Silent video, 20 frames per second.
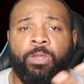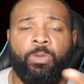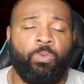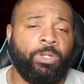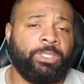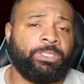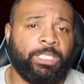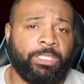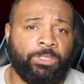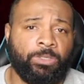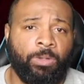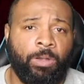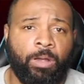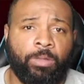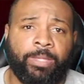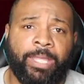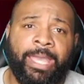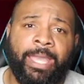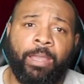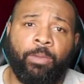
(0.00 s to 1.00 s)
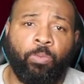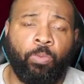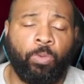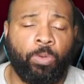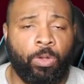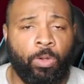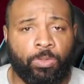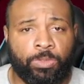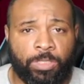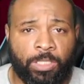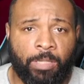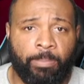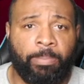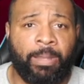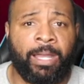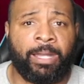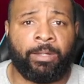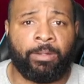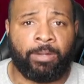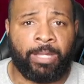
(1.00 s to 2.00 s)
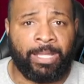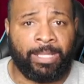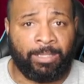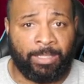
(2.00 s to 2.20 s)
Once I do all that, we'll go to the binder